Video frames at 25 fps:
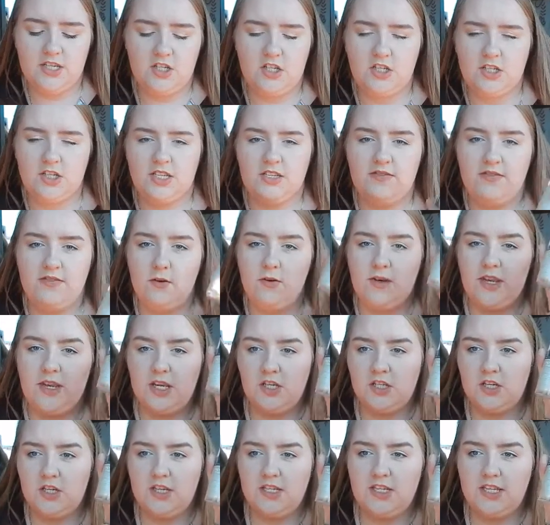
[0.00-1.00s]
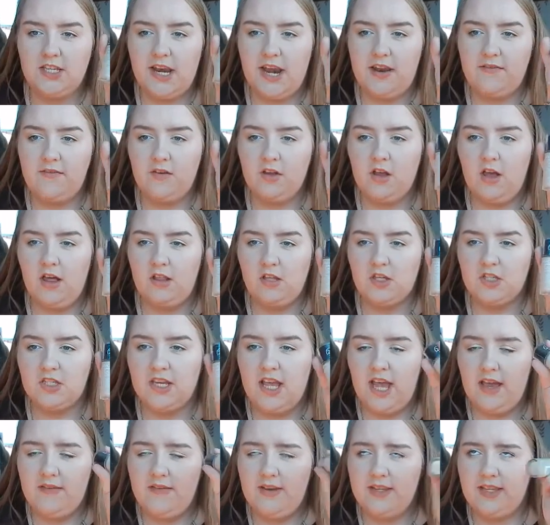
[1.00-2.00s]
is just this foundation. It's the Revlon Colour
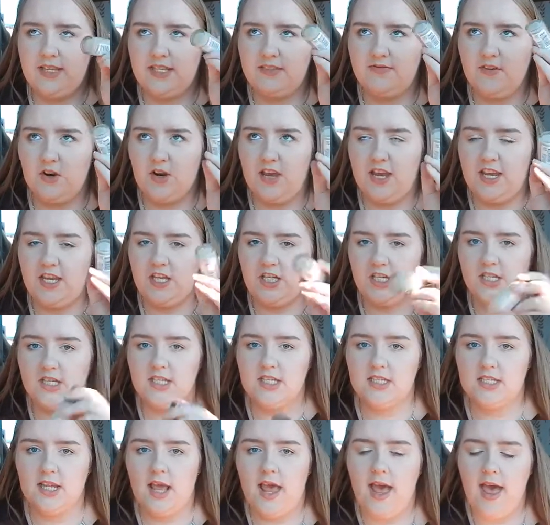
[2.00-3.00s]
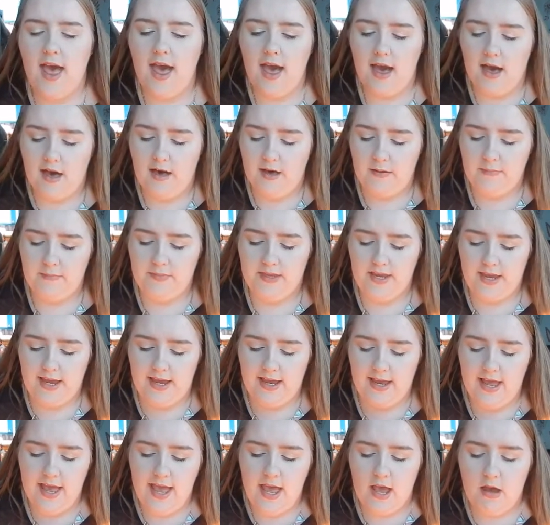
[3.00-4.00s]
State. I've had this for ages.
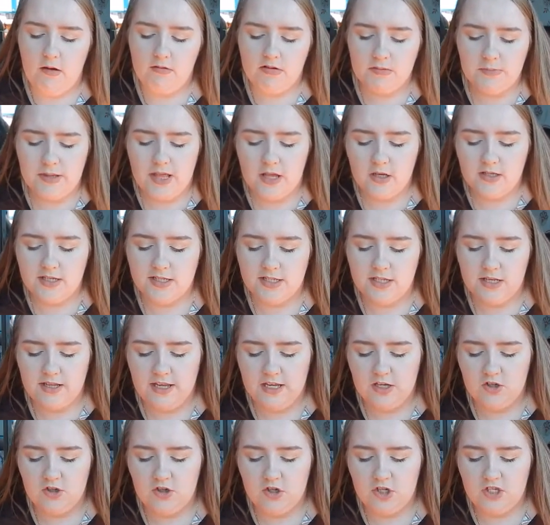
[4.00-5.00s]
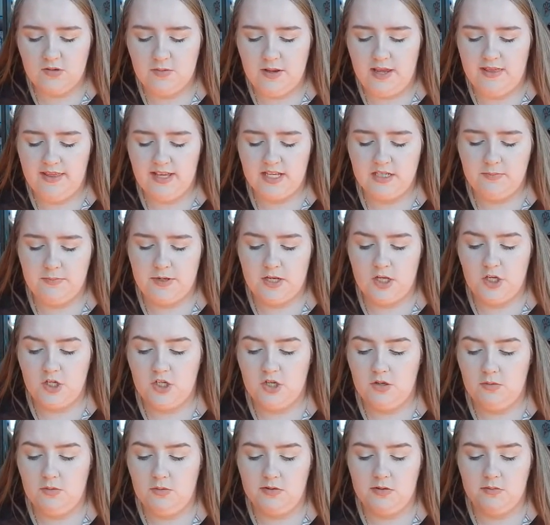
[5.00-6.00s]
Yeah, it was my little sister that introduced me to this because
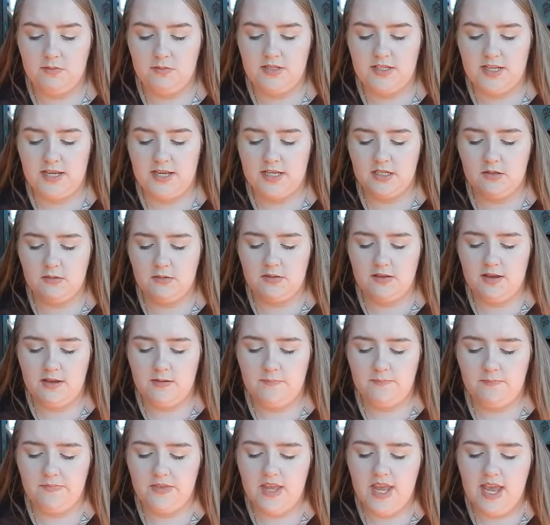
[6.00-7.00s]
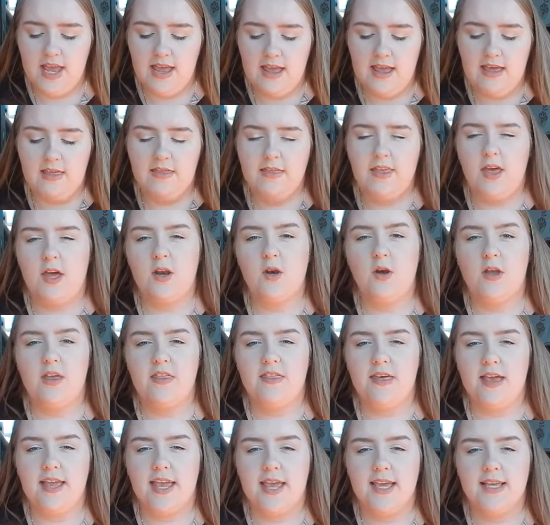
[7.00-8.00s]
she was obsessed with it. The annoying
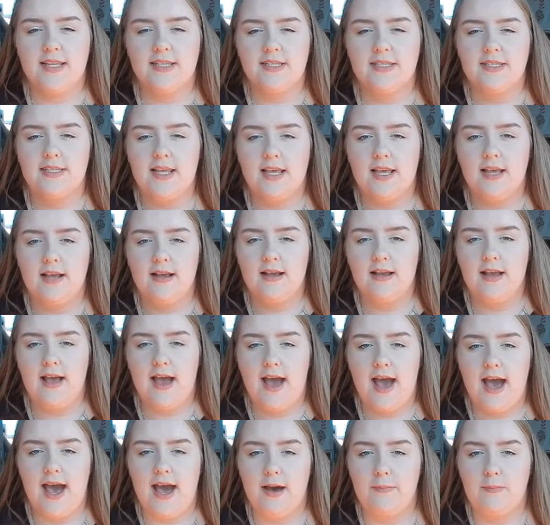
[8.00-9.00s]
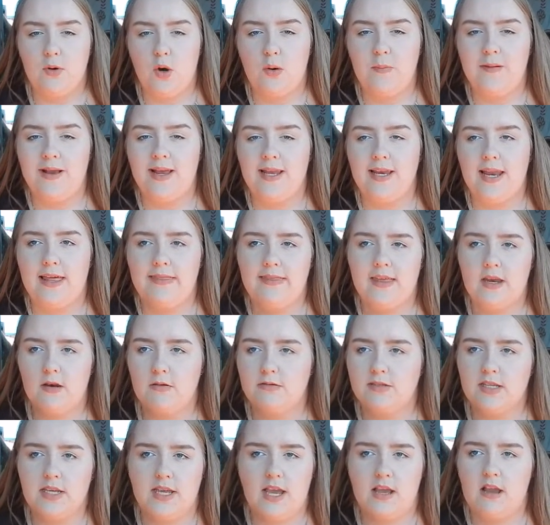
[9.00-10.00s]
thing is, I bought mine and then it
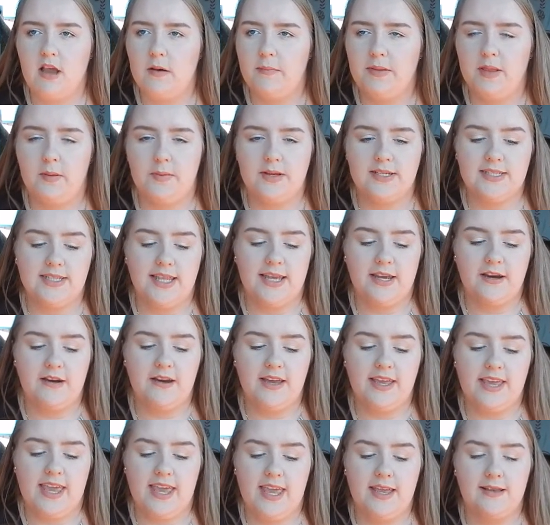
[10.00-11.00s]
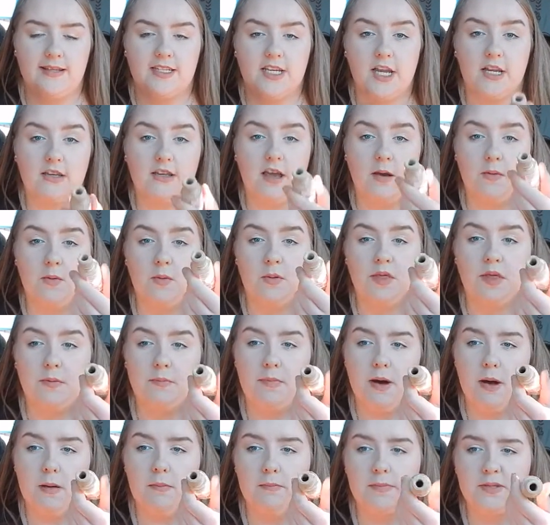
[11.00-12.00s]
was like a couple of weeks later, Kate started coming with a
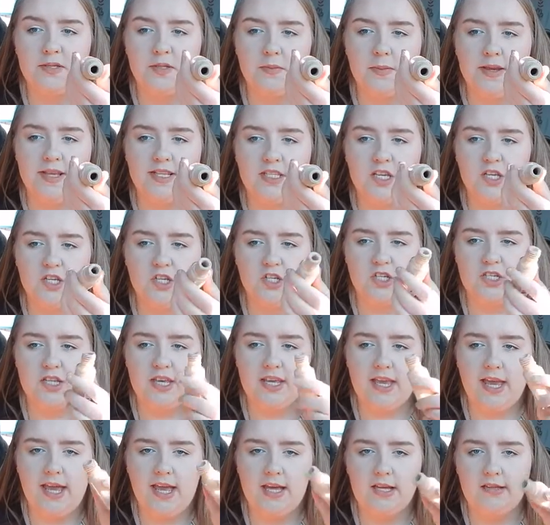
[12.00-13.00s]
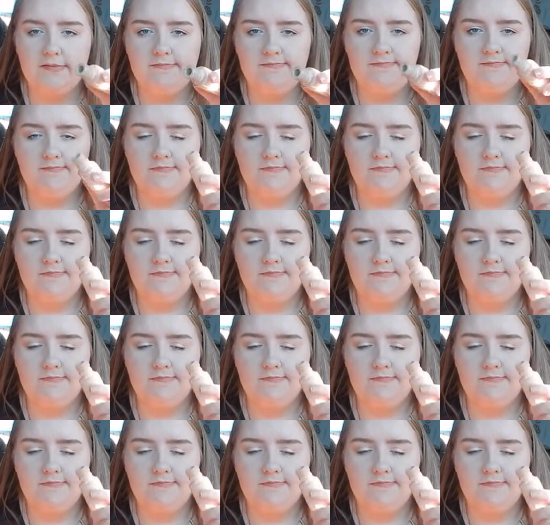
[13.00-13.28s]
pump. So mine's is just like a,